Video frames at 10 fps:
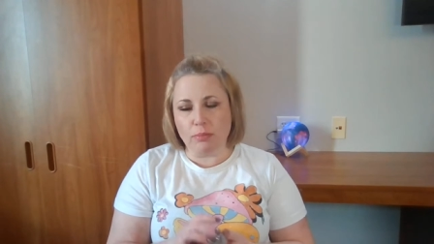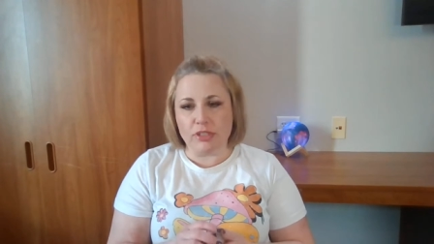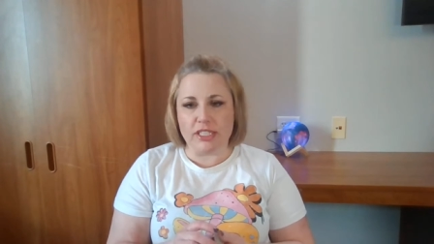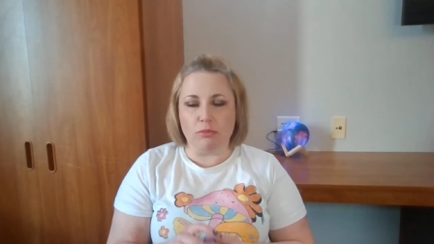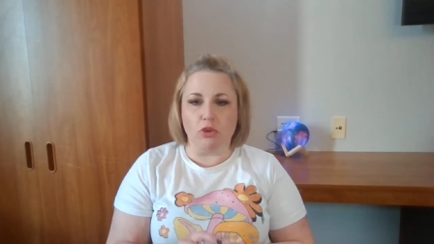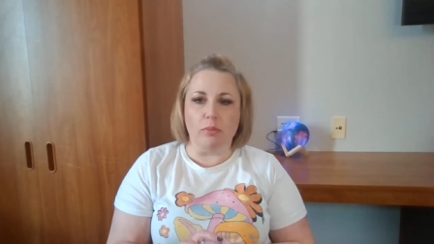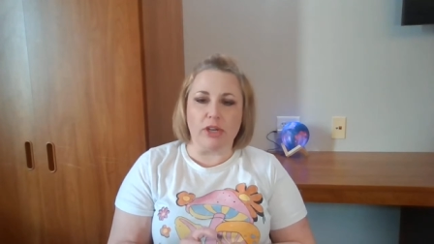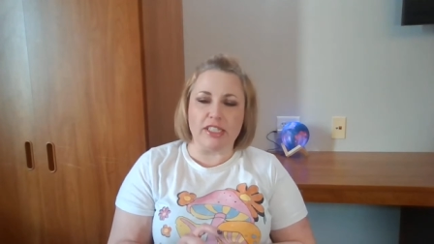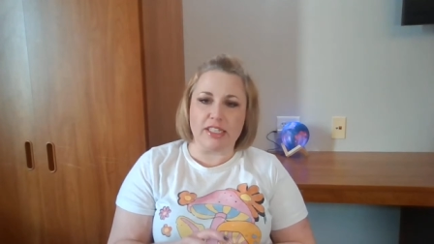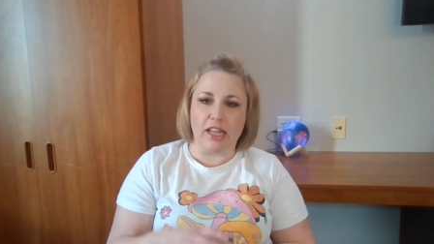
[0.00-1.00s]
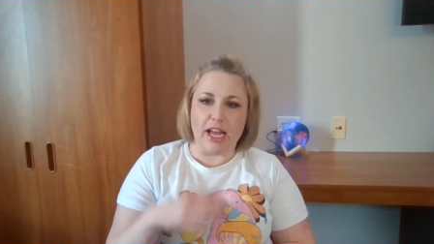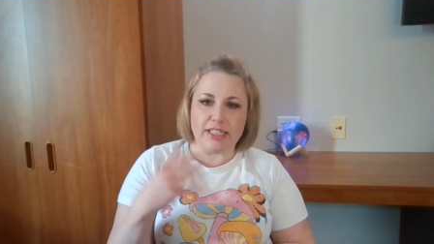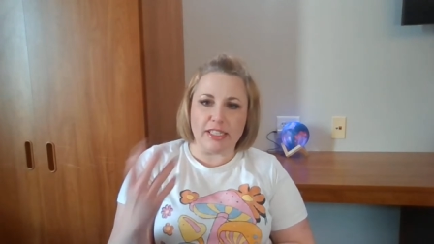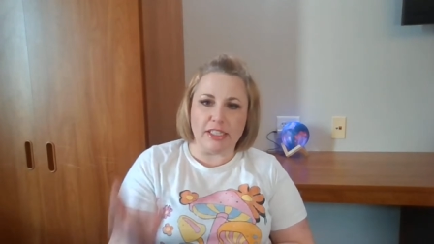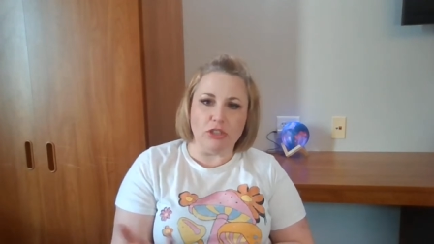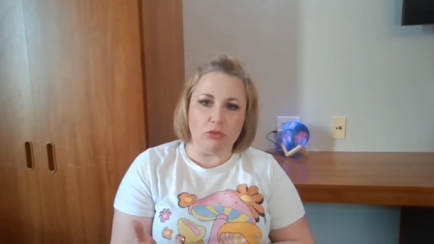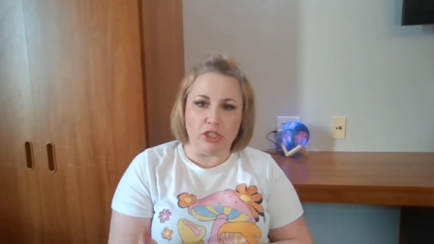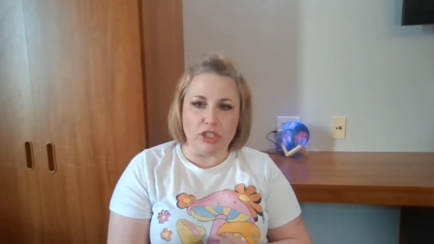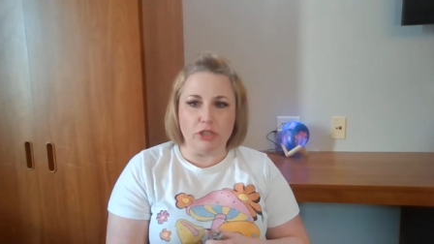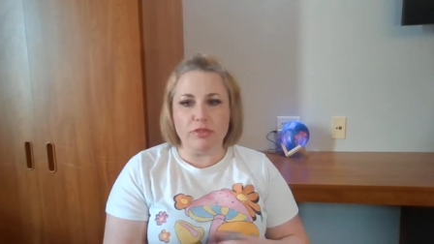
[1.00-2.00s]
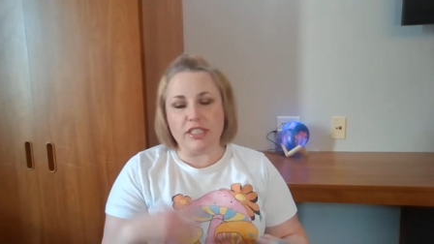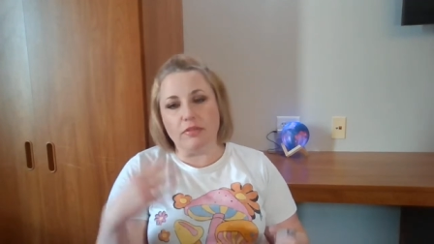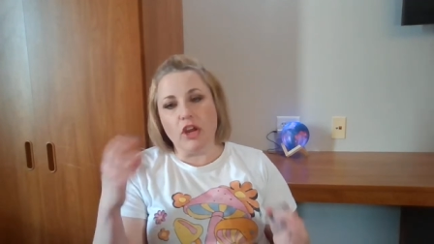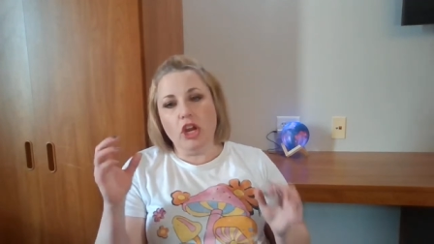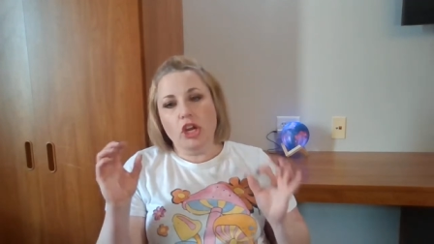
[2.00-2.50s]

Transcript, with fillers: up with someone because the last thing you want to do is if